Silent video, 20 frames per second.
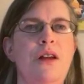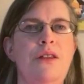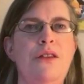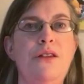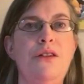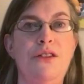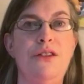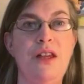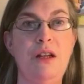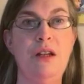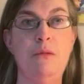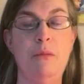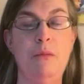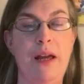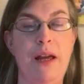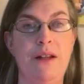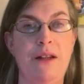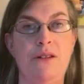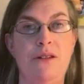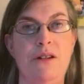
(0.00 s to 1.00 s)
the Thin
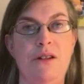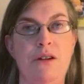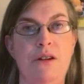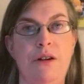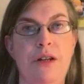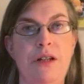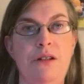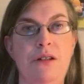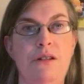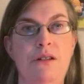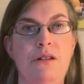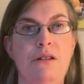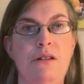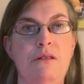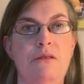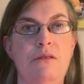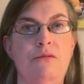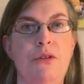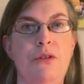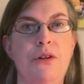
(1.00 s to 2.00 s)
Man series, for